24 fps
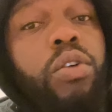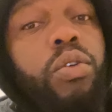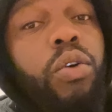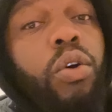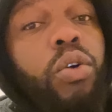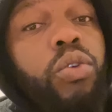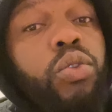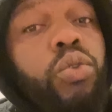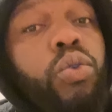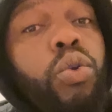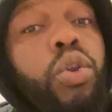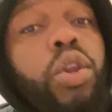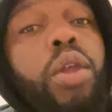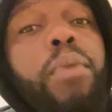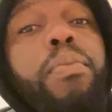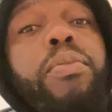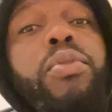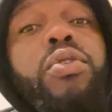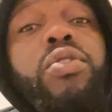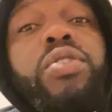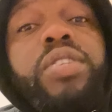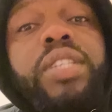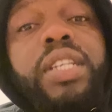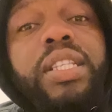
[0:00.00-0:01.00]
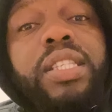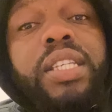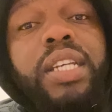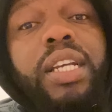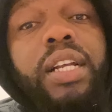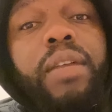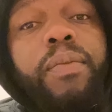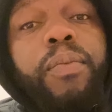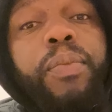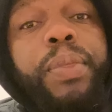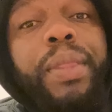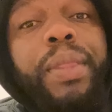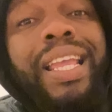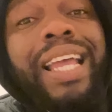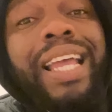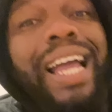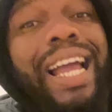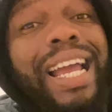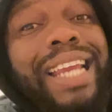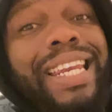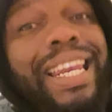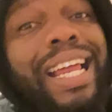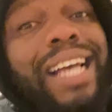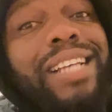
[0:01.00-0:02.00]
on doing the music thing.
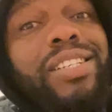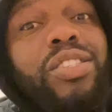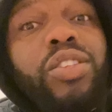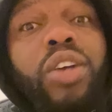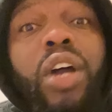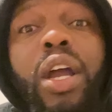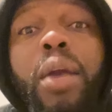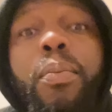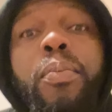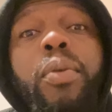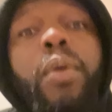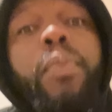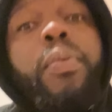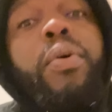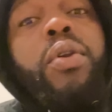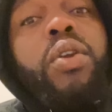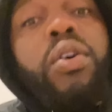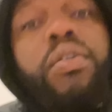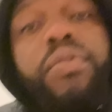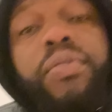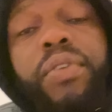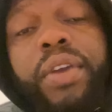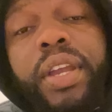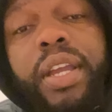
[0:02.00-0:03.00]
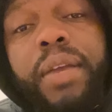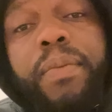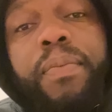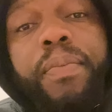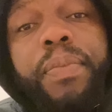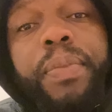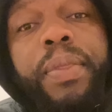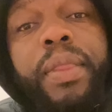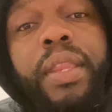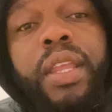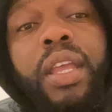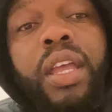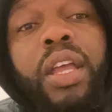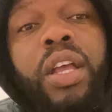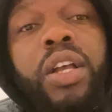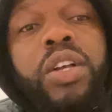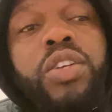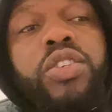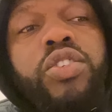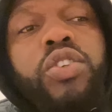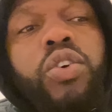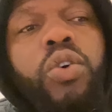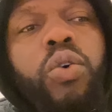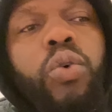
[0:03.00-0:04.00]
And that started popping off for him.
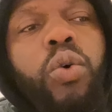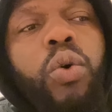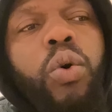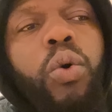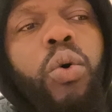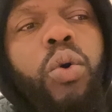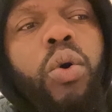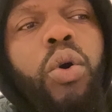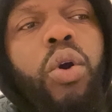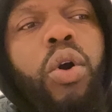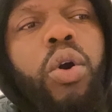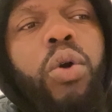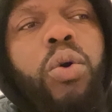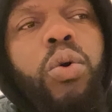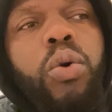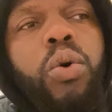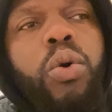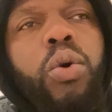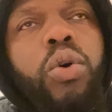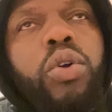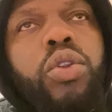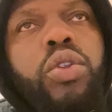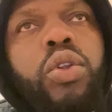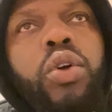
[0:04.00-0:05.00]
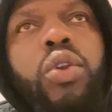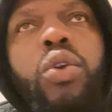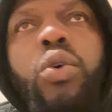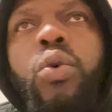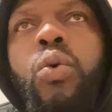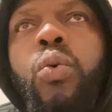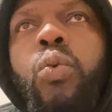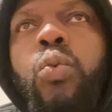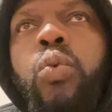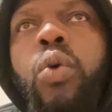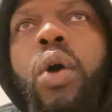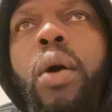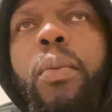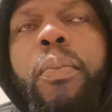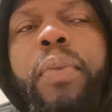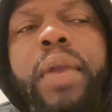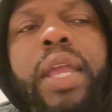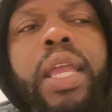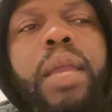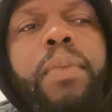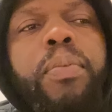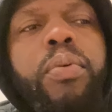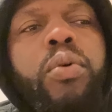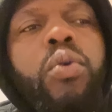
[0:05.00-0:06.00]
So, don't know what
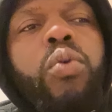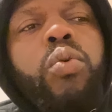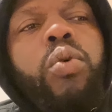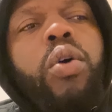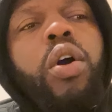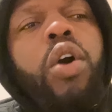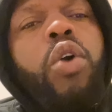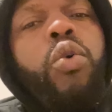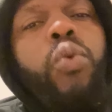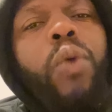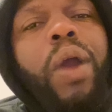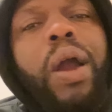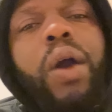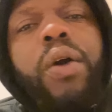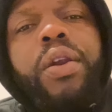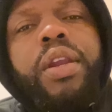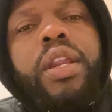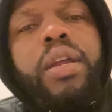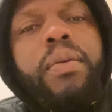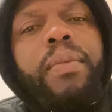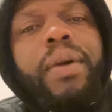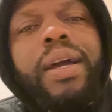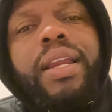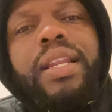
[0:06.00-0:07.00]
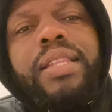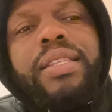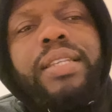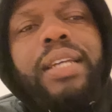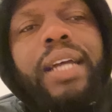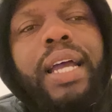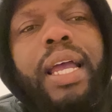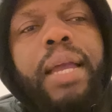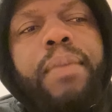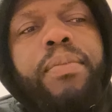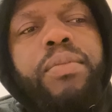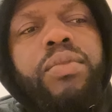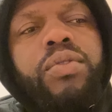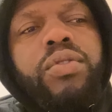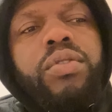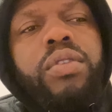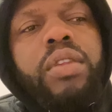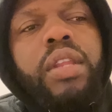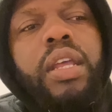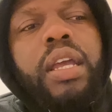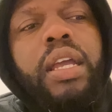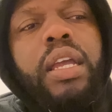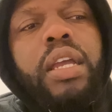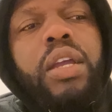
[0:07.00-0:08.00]
people were around him at the time
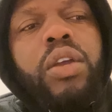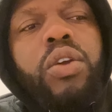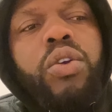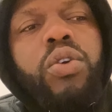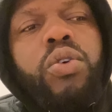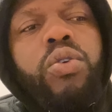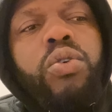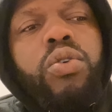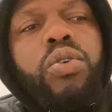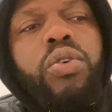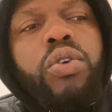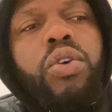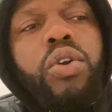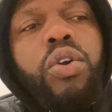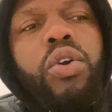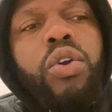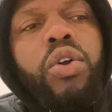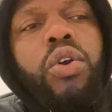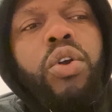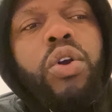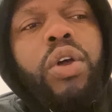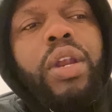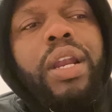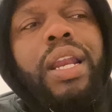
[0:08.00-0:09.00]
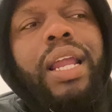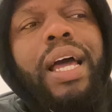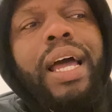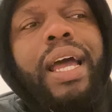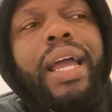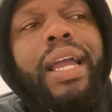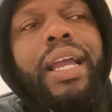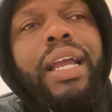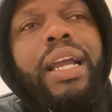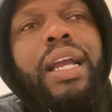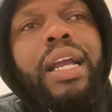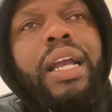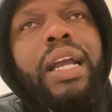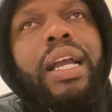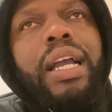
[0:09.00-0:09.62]
who, like,